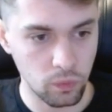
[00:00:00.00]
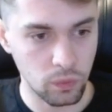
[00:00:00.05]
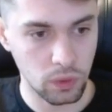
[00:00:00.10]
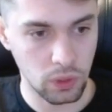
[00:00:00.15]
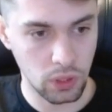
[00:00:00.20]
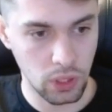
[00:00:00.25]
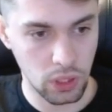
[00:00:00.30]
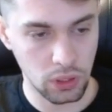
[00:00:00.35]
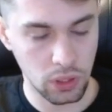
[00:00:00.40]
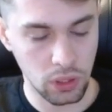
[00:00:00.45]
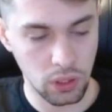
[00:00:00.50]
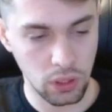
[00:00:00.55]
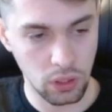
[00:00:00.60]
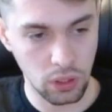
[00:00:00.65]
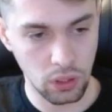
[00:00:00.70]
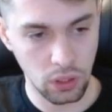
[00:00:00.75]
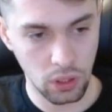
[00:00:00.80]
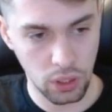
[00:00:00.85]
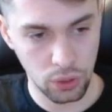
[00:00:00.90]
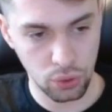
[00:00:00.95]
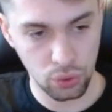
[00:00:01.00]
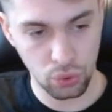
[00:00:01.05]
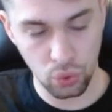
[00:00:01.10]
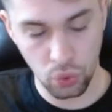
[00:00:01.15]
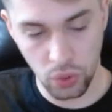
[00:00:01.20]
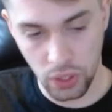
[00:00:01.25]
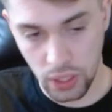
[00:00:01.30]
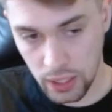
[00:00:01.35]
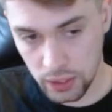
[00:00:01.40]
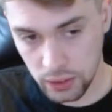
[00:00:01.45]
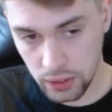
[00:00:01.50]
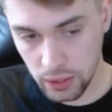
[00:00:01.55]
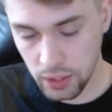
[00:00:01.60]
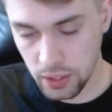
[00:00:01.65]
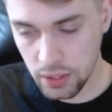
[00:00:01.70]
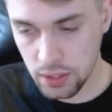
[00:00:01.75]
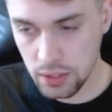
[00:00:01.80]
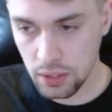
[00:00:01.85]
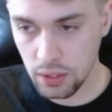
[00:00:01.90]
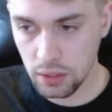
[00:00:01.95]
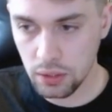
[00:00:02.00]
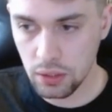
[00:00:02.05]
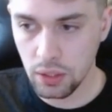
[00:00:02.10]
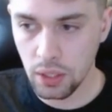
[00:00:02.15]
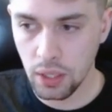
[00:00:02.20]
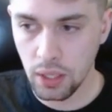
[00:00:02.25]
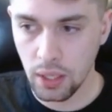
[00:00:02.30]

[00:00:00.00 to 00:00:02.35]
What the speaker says: Then he had to react against it.